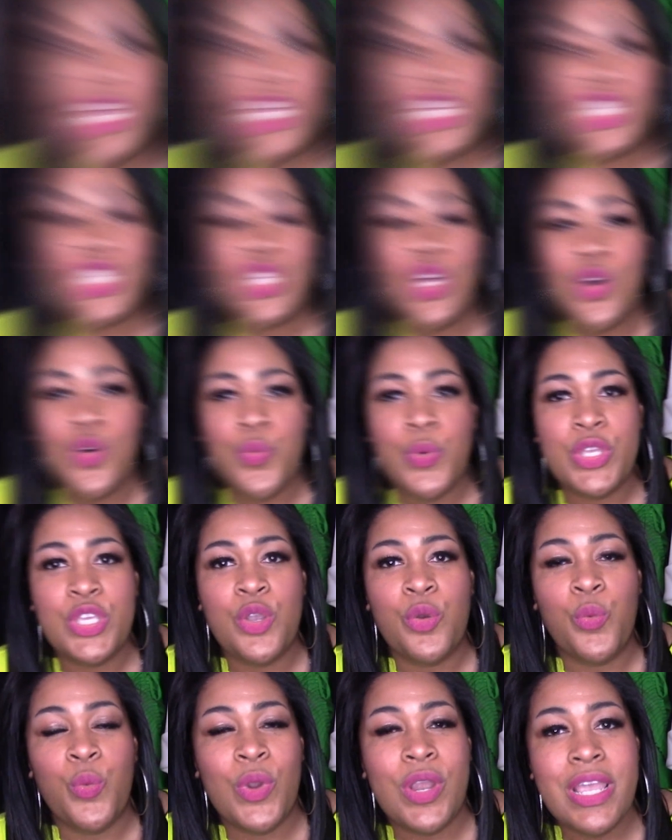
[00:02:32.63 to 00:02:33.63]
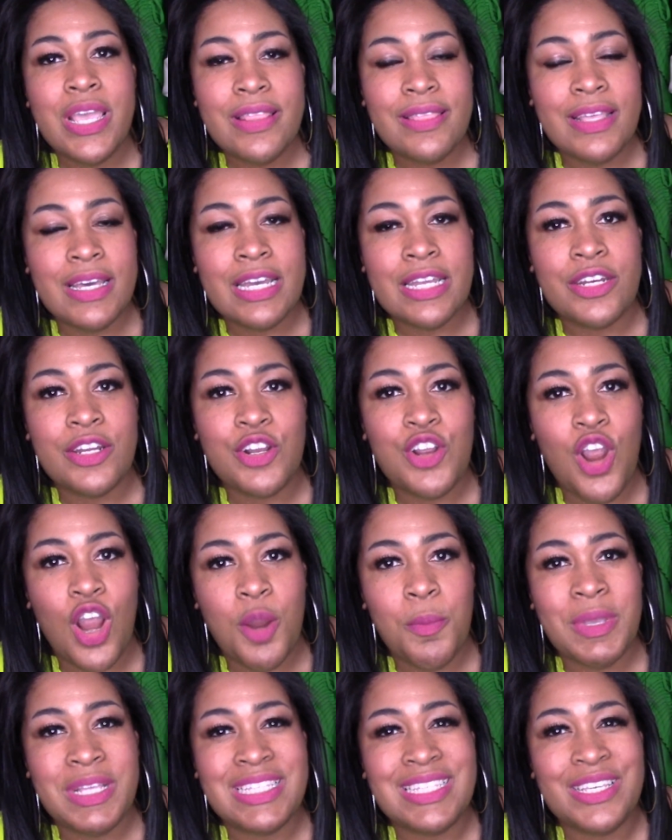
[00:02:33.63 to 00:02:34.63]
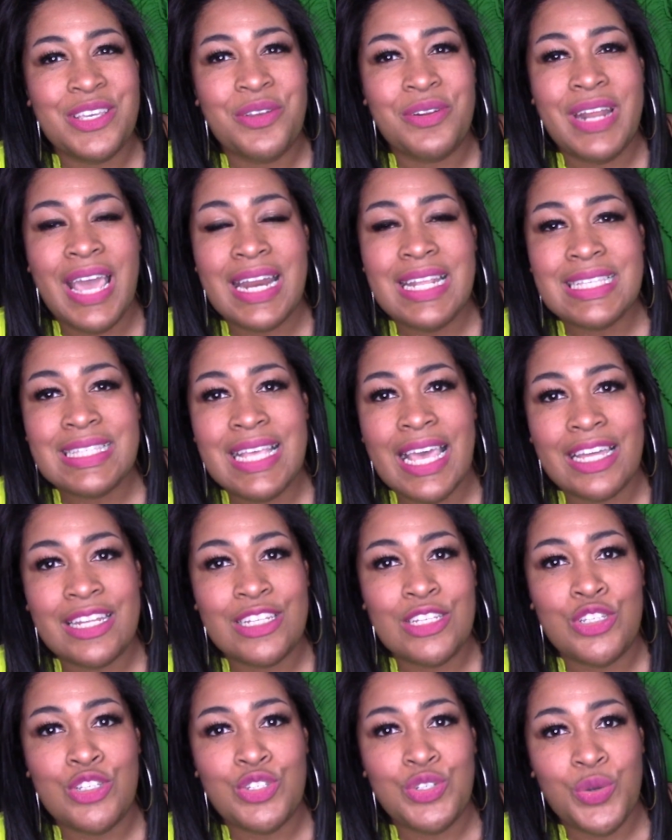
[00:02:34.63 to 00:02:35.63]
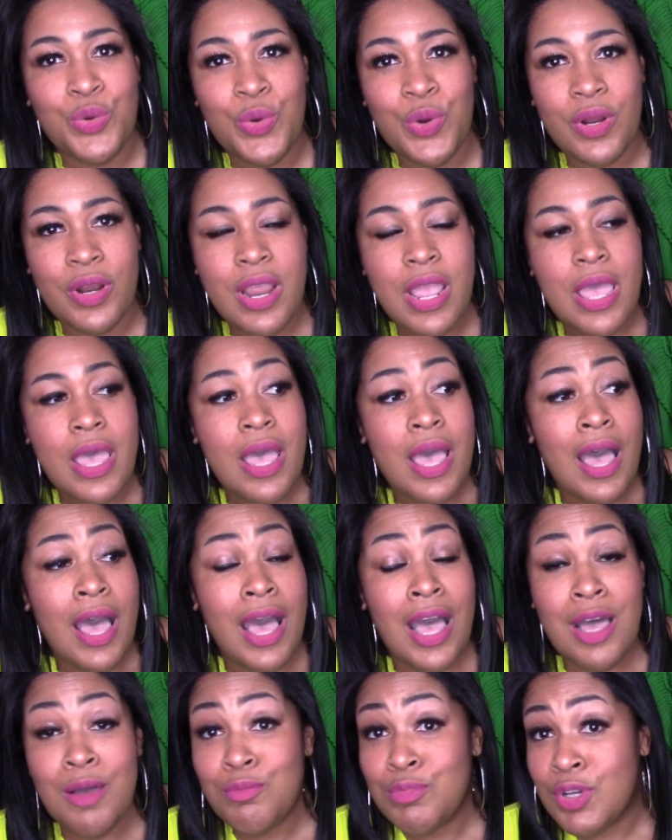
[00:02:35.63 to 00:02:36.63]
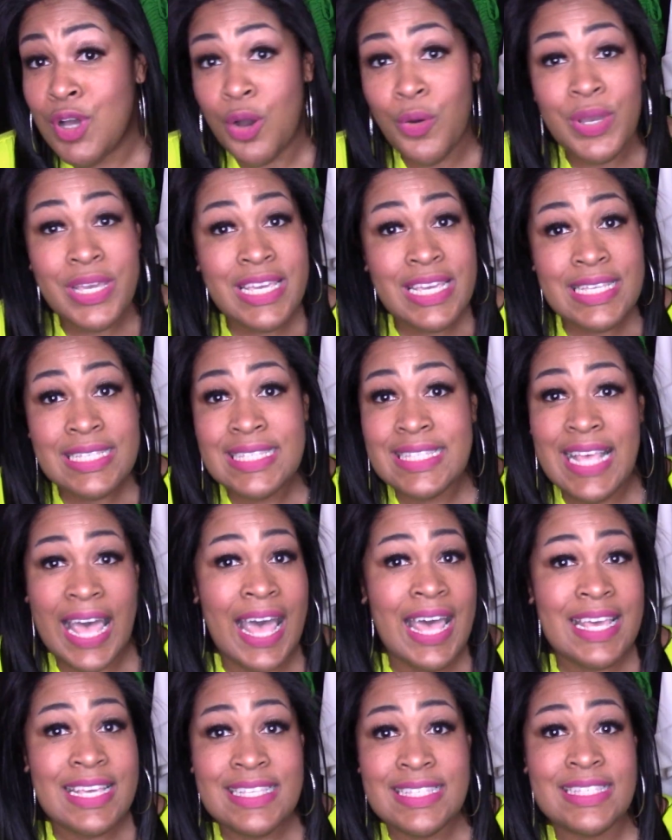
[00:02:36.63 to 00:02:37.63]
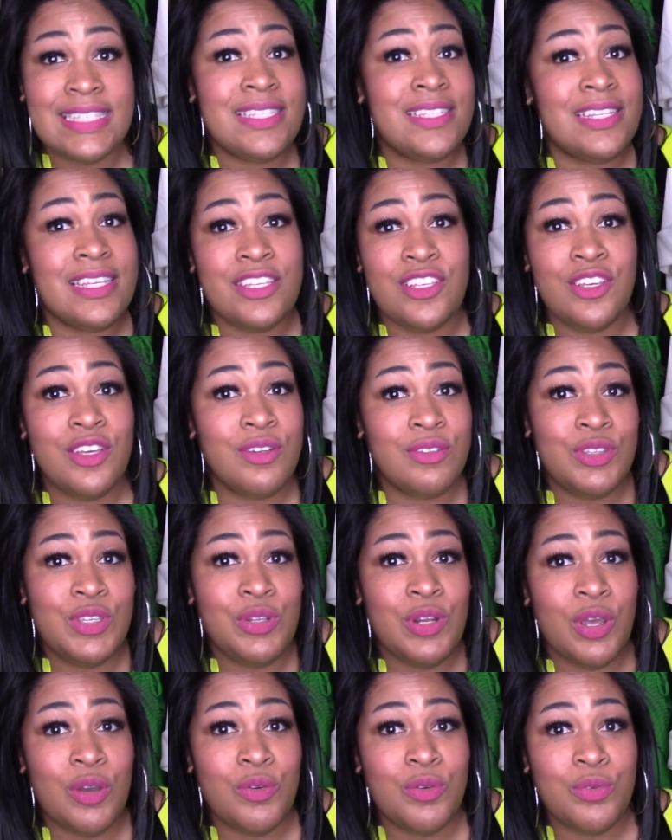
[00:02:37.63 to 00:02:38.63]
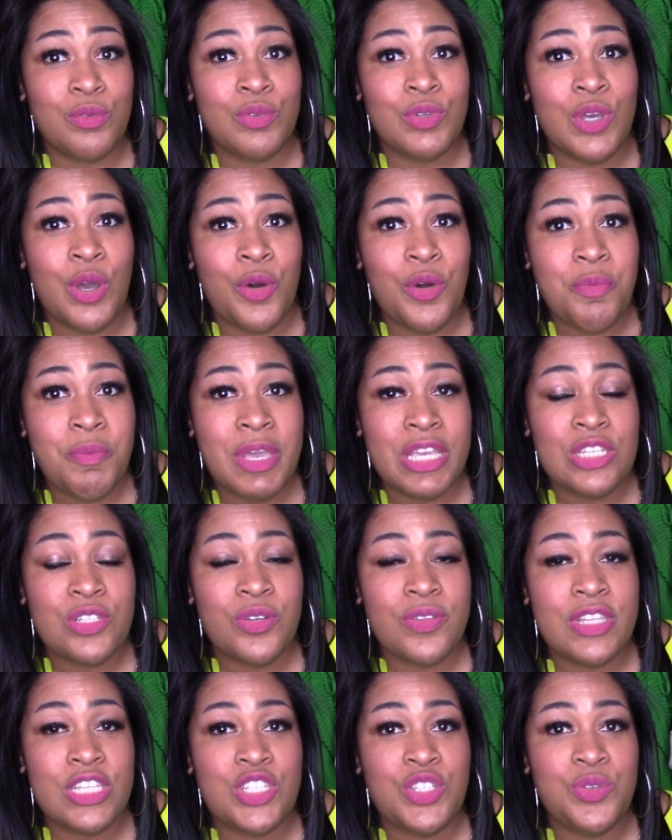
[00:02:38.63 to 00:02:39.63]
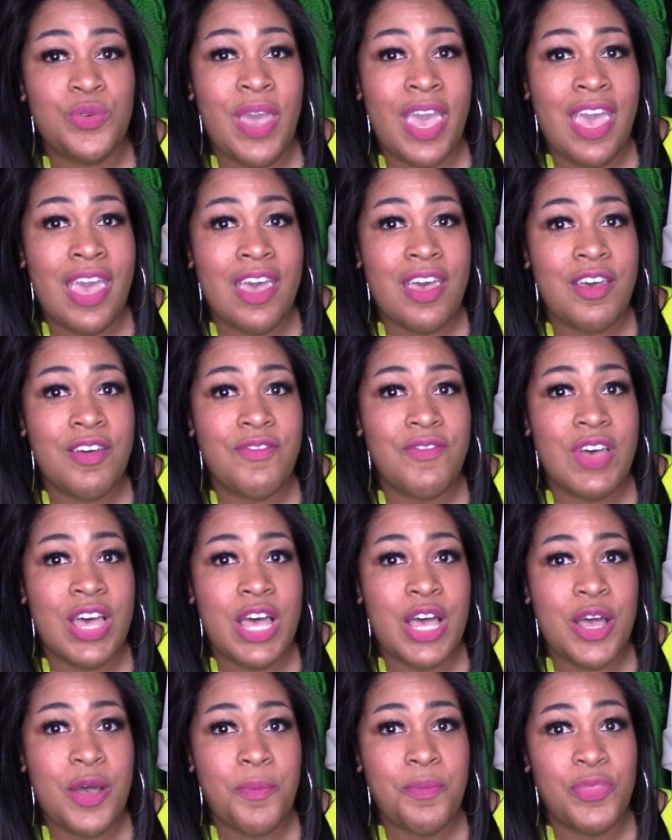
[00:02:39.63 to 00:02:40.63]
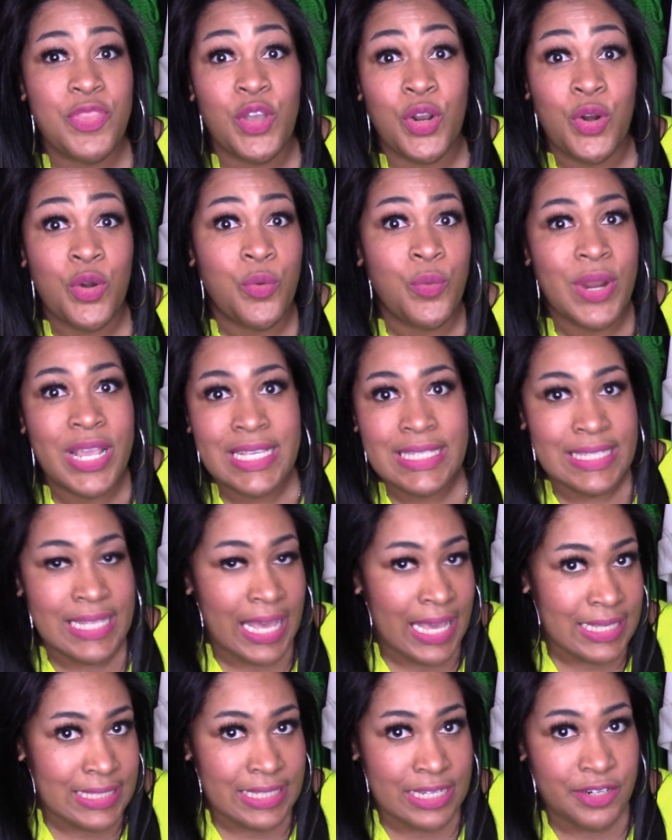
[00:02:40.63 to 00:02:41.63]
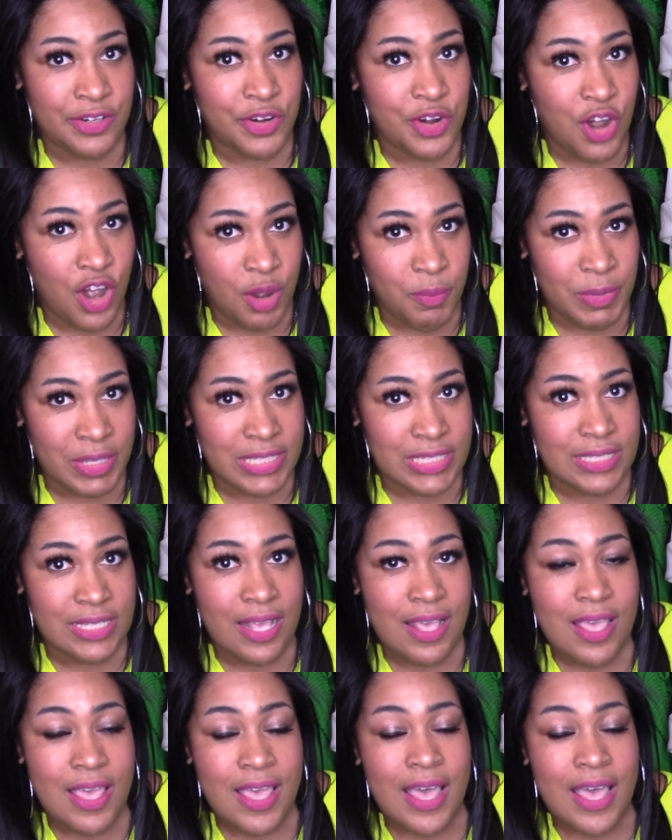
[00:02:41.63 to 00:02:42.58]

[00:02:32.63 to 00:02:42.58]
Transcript: So when you're wearing the undergarments and you're not exactly sure, go and get sized. Go and make sure that you have the correct size undergarments.